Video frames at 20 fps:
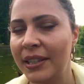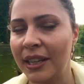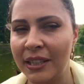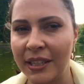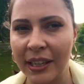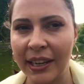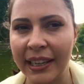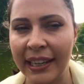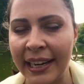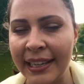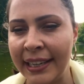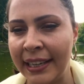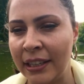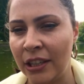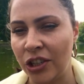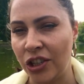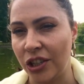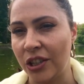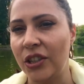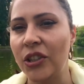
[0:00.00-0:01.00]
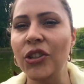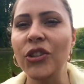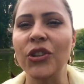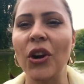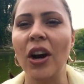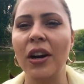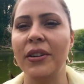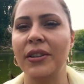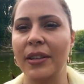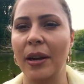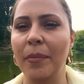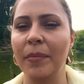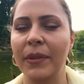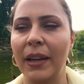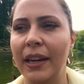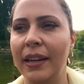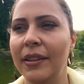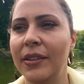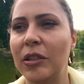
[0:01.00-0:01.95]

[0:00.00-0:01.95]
it's a good idea to just start something.